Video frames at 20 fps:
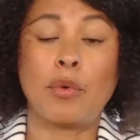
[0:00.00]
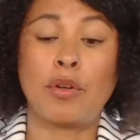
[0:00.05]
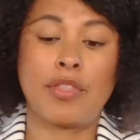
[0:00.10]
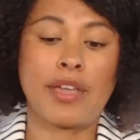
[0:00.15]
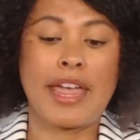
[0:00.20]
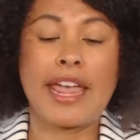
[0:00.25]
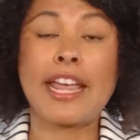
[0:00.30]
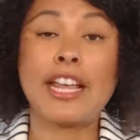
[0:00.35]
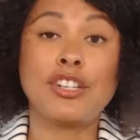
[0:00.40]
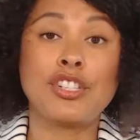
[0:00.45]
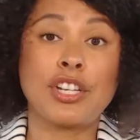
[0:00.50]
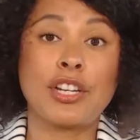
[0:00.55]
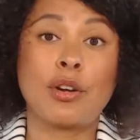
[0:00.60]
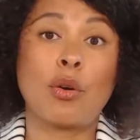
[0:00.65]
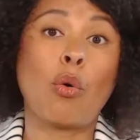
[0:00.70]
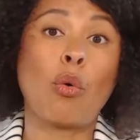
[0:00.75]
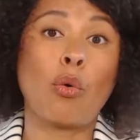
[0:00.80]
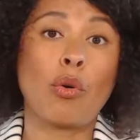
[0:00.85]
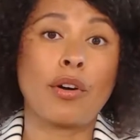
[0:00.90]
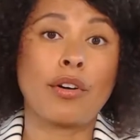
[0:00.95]
well, the agent
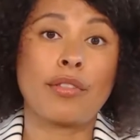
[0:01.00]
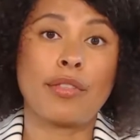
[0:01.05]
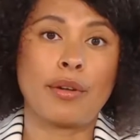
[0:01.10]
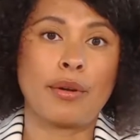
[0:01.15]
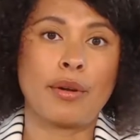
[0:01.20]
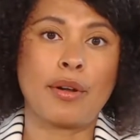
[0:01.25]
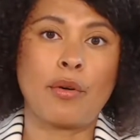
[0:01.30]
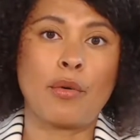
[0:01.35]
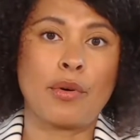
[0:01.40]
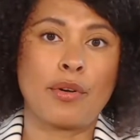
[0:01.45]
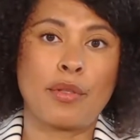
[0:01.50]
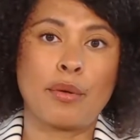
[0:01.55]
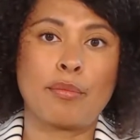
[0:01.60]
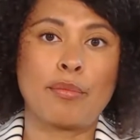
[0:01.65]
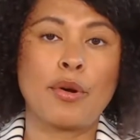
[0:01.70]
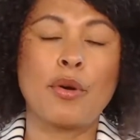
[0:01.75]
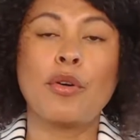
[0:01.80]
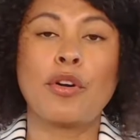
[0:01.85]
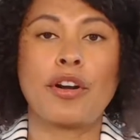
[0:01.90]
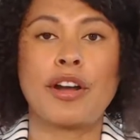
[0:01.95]
or the or the
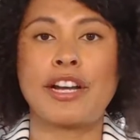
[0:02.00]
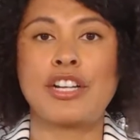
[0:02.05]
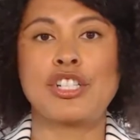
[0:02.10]
broker.